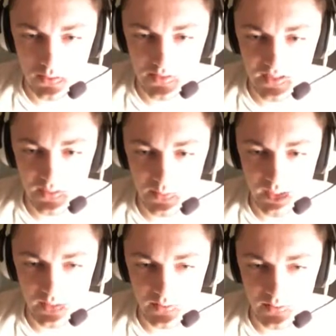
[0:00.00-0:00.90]
I got a
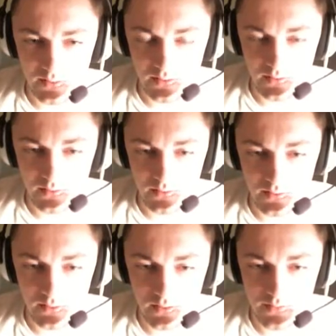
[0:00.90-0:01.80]
battery here.
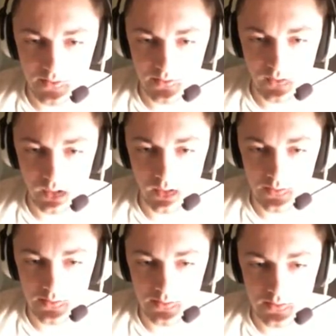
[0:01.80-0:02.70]
I'm so
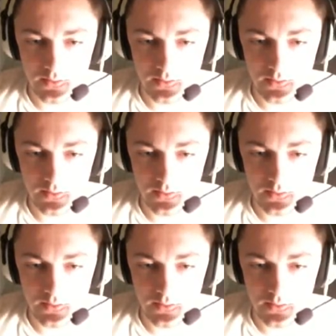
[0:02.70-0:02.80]
lost.